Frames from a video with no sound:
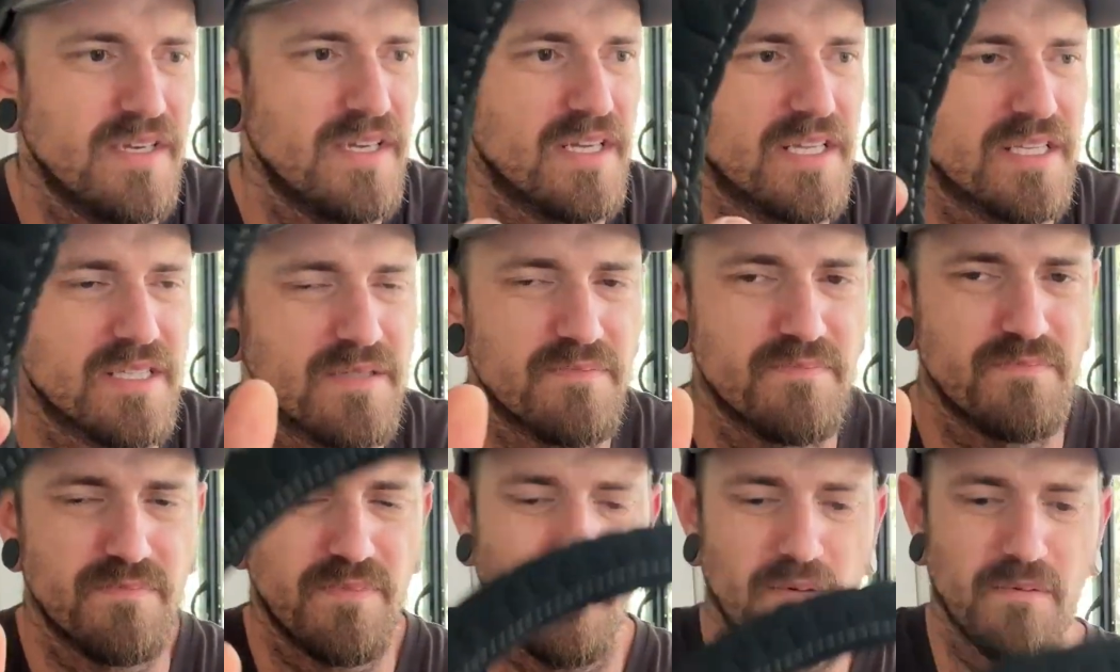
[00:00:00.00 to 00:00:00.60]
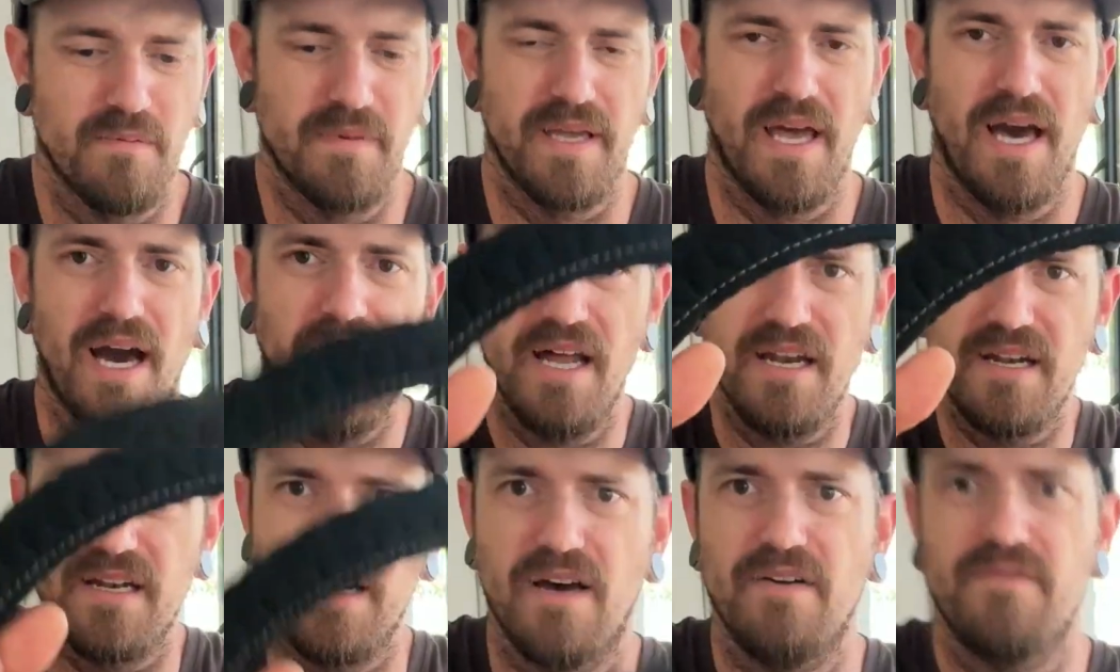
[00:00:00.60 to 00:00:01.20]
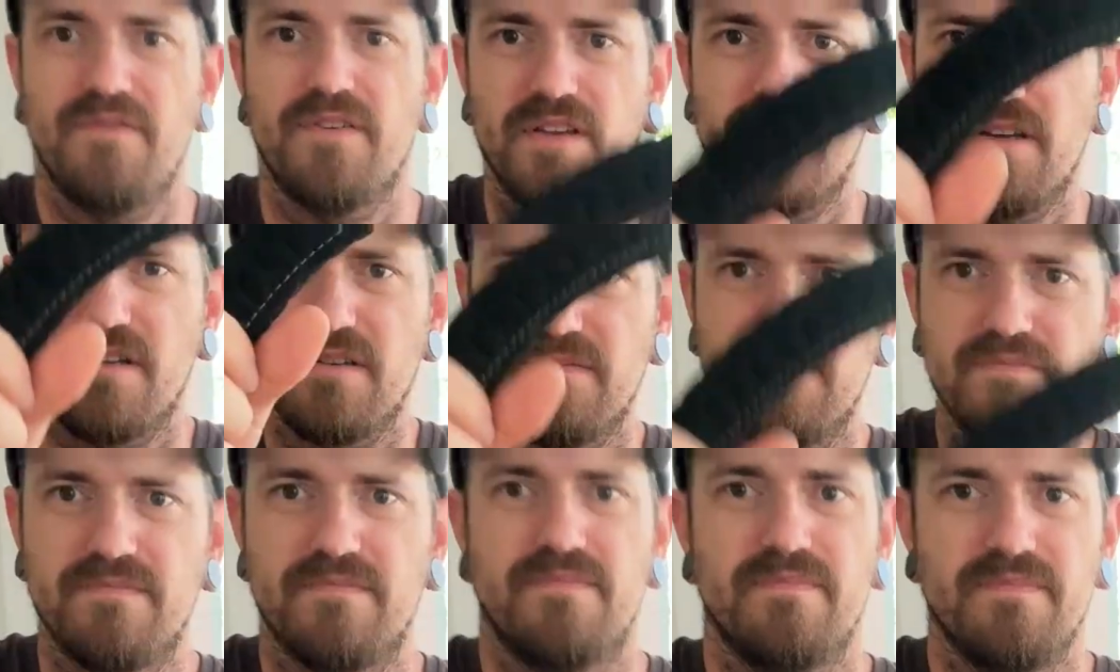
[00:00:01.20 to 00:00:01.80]
It's probably hard enough you
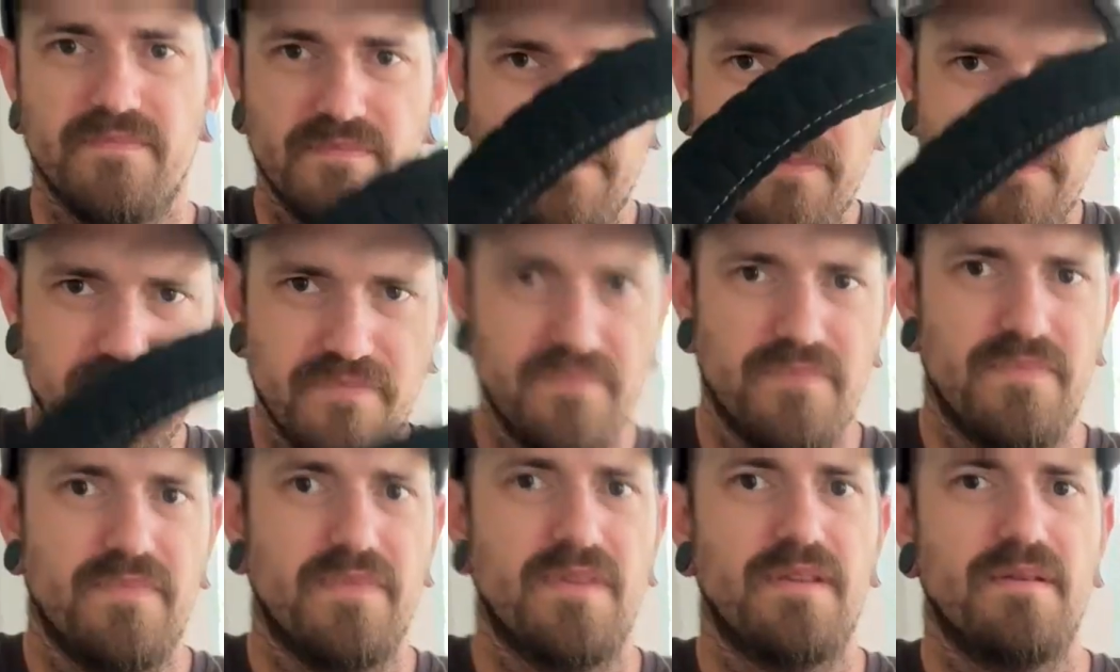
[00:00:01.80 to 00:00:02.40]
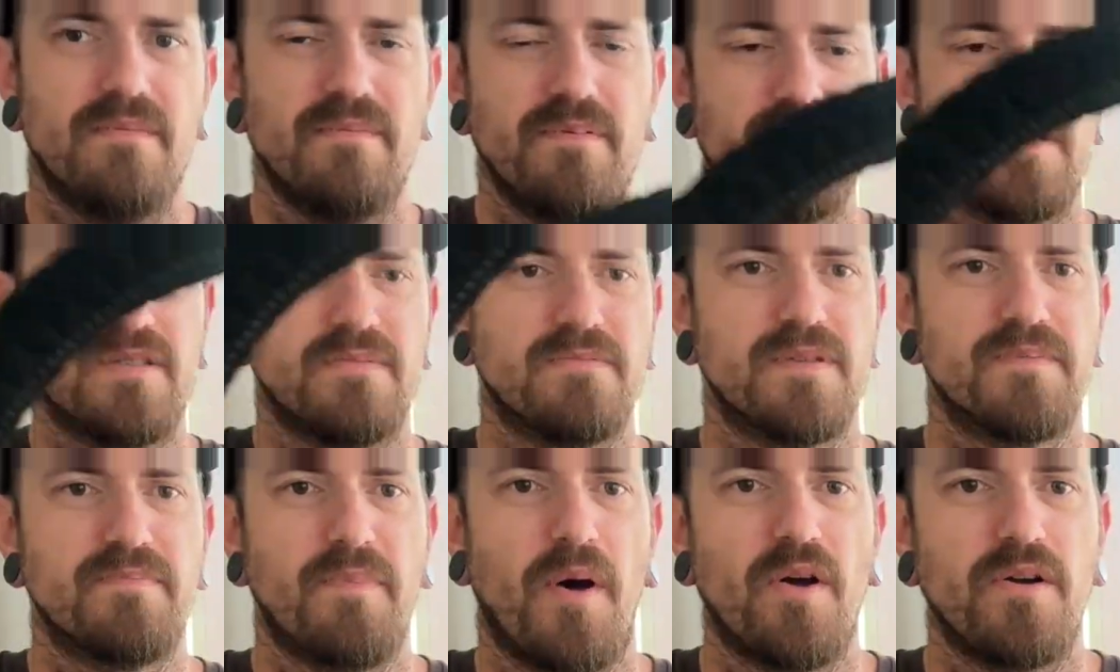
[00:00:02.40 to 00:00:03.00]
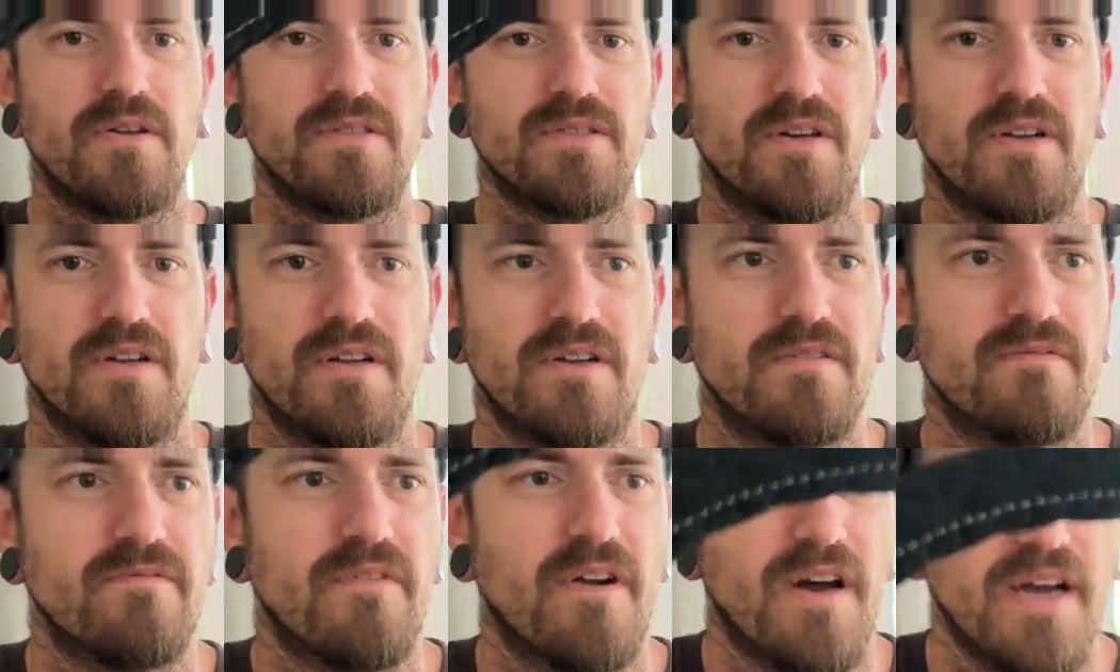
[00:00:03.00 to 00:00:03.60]
could put some spokes on it
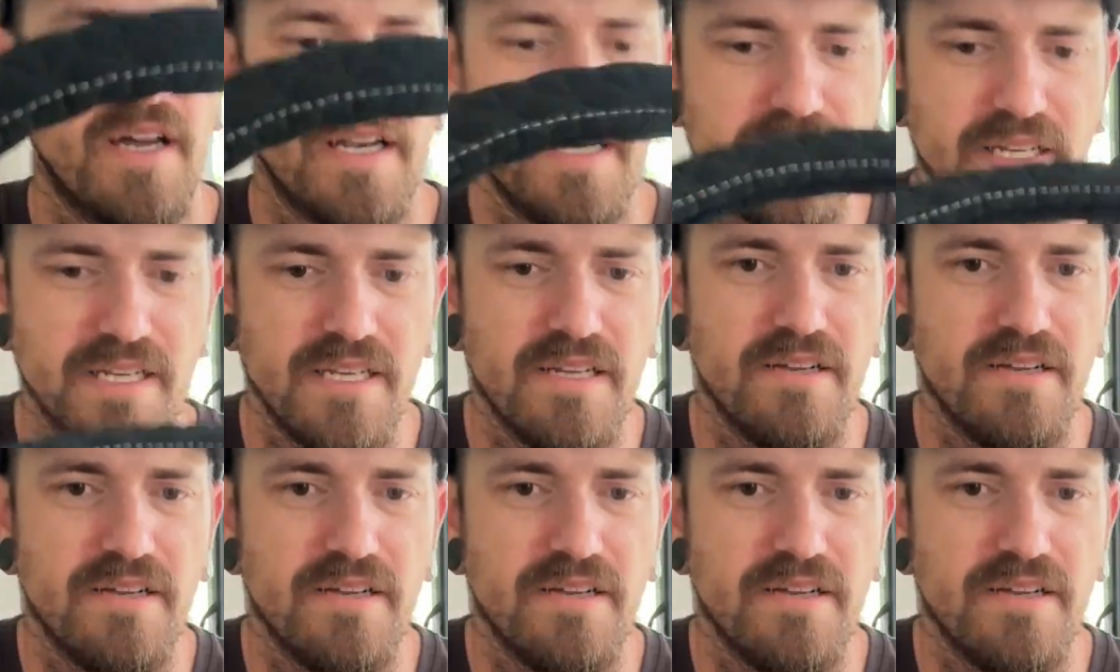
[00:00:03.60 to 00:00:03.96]
and ride